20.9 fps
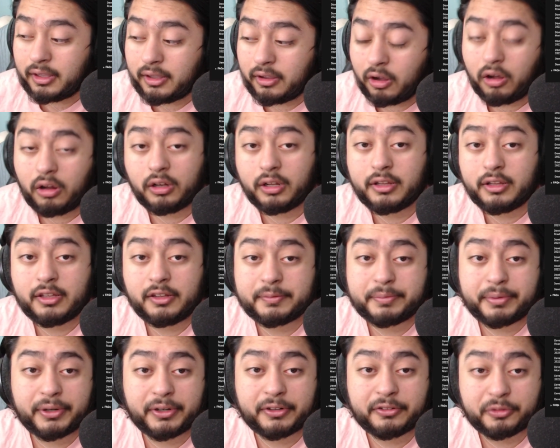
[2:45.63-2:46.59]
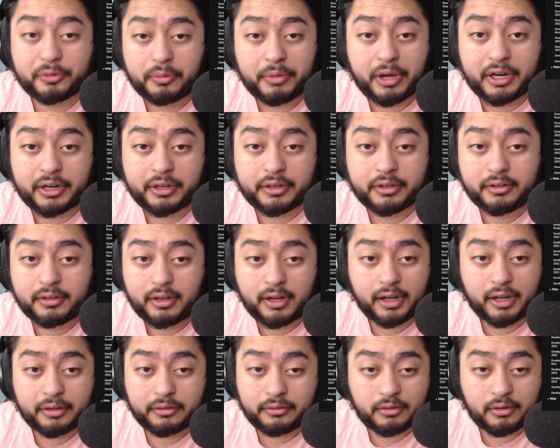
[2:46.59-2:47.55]
all of these perks were meta.
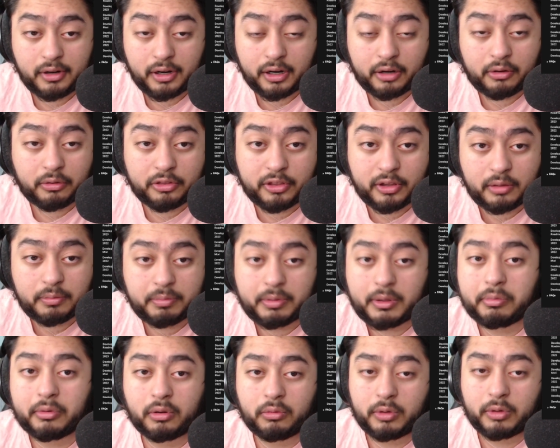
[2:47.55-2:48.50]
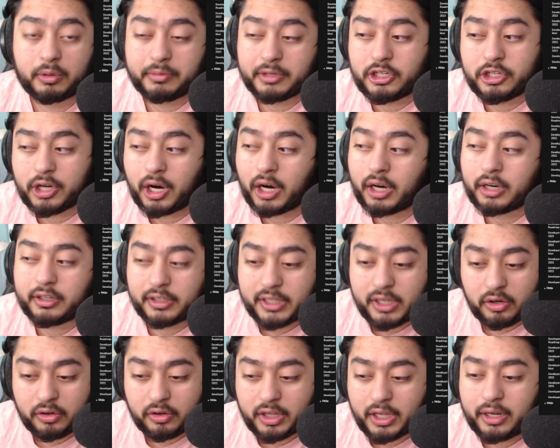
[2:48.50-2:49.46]
I don't think people would be shocked to
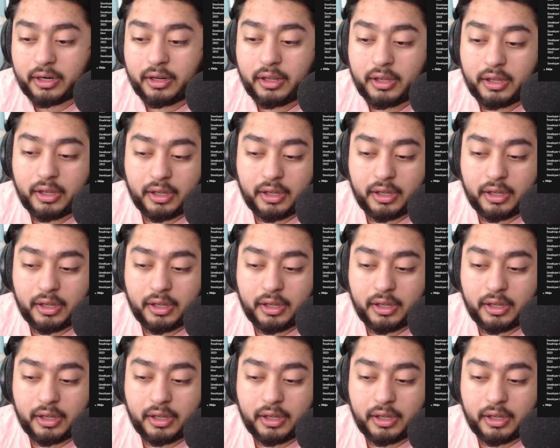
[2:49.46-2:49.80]
hear that,